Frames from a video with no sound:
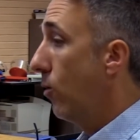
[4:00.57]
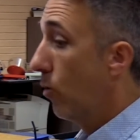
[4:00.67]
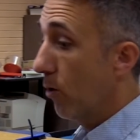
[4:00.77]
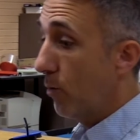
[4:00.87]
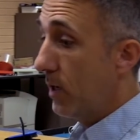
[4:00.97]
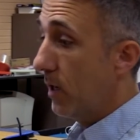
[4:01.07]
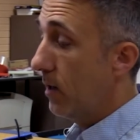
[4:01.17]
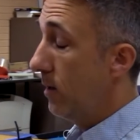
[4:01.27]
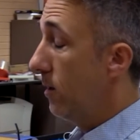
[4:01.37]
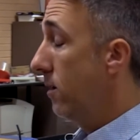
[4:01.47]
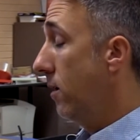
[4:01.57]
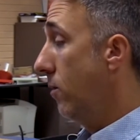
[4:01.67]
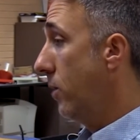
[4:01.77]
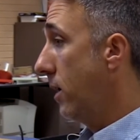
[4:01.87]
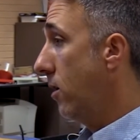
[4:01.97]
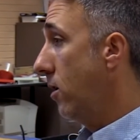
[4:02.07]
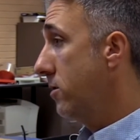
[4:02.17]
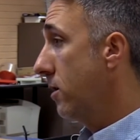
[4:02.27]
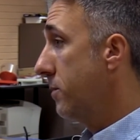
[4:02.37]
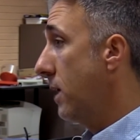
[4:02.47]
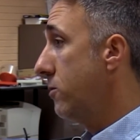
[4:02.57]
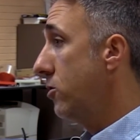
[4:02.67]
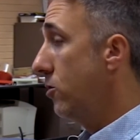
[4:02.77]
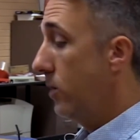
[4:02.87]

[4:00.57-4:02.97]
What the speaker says: Or what I'll sometimes do